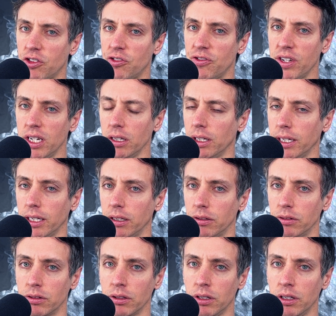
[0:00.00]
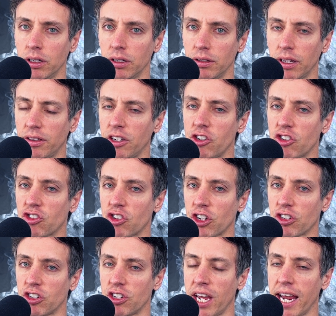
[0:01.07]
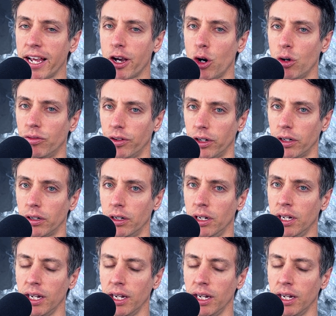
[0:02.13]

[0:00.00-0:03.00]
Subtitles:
feelings that they just start to take over,